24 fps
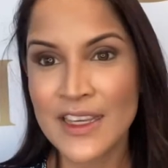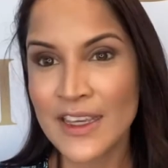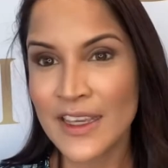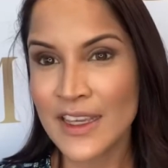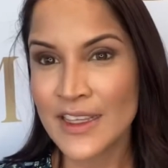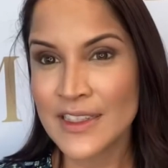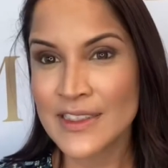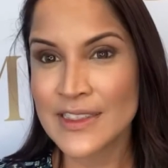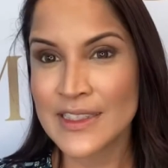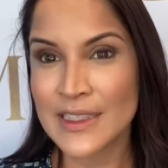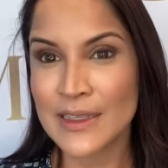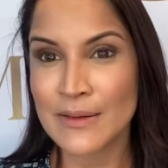
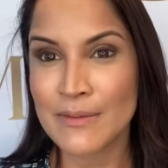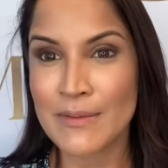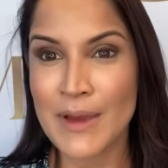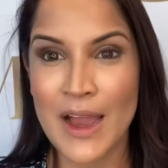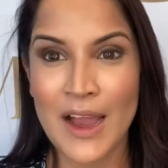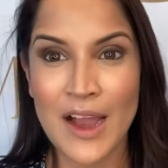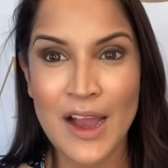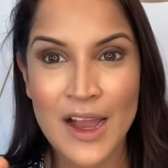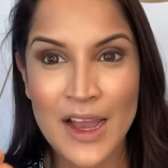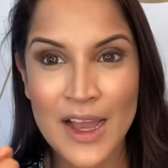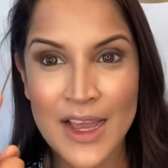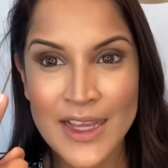some
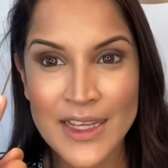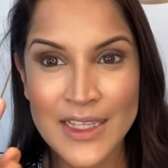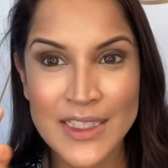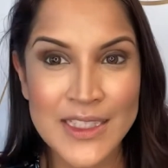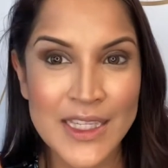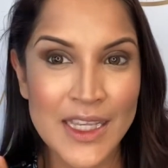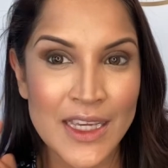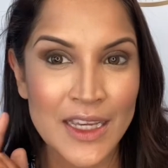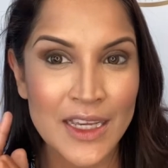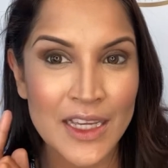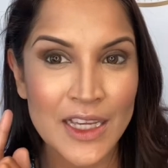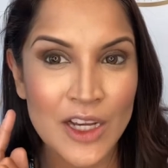eyes,
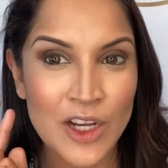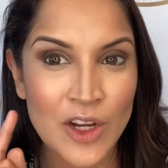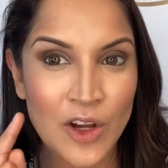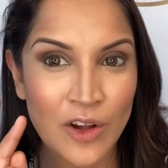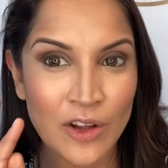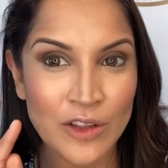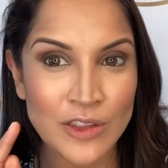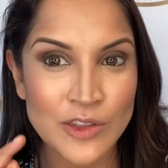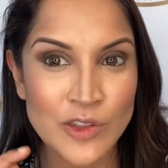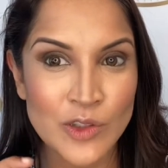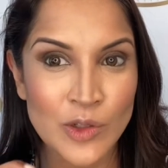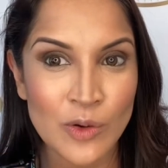
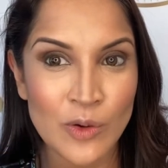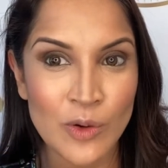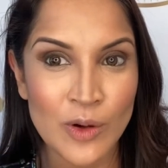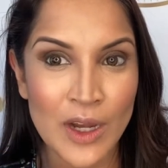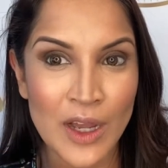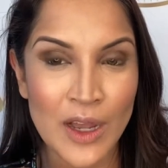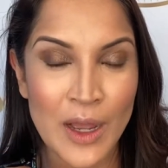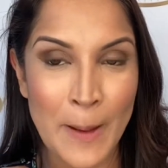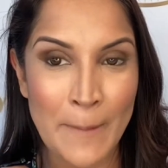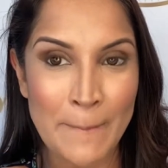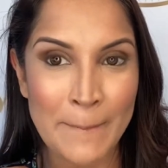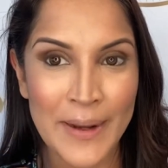
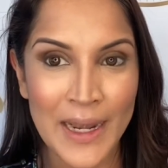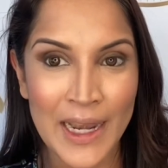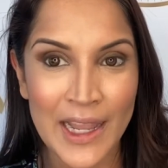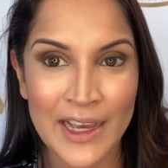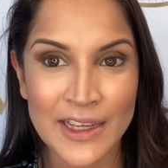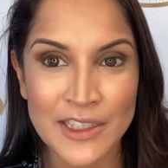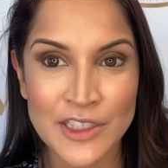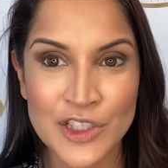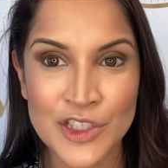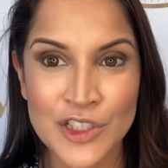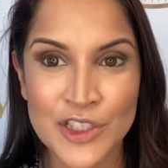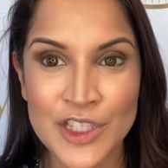contour,
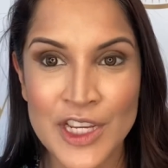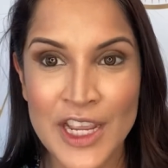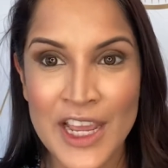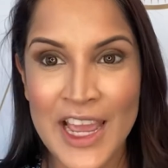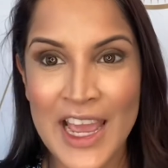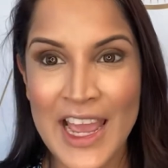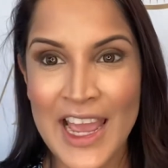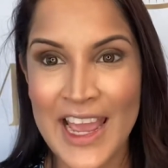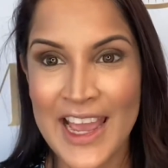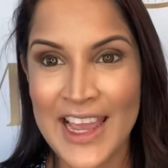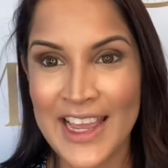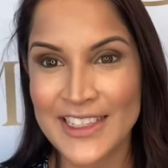blush,
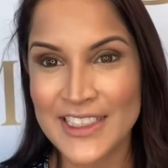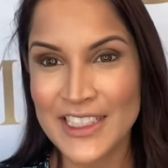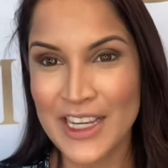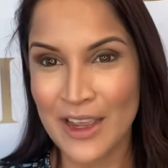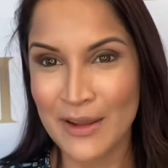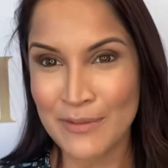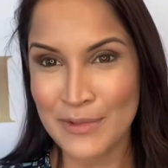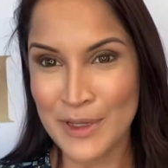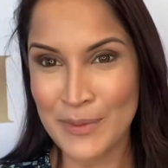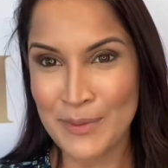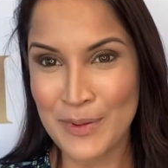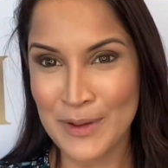and
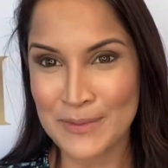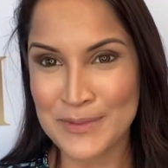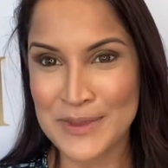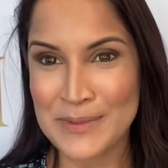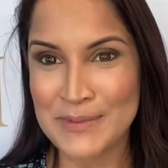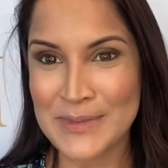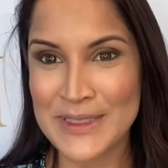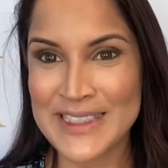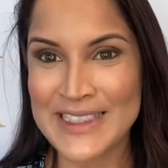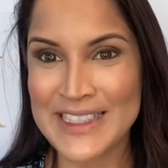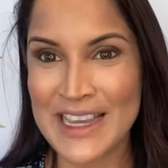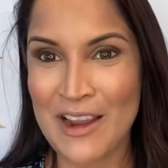I'm gonna pop some
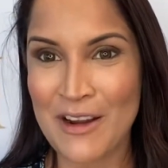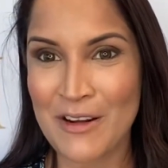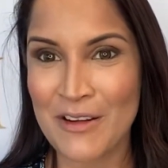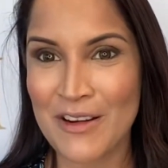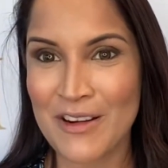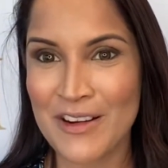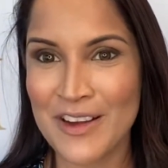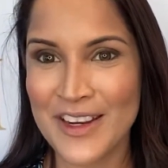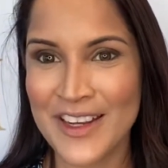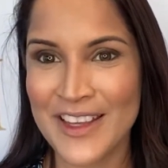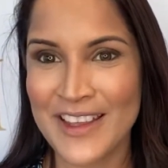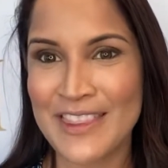mascara
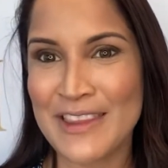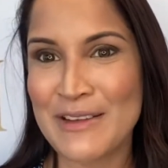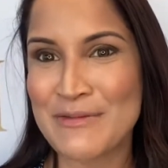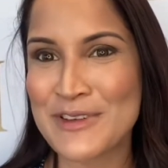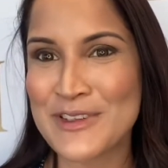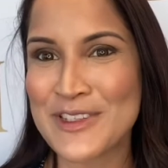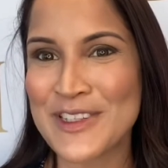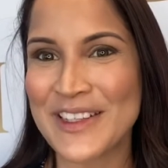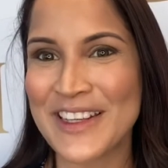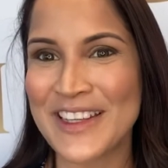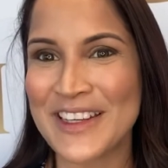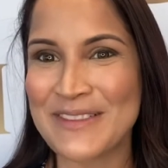on and then we'll
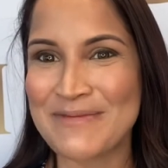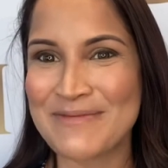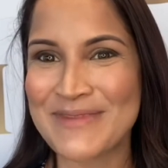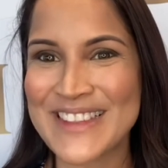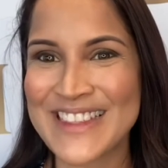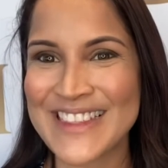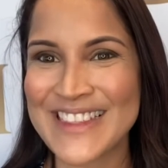do lips.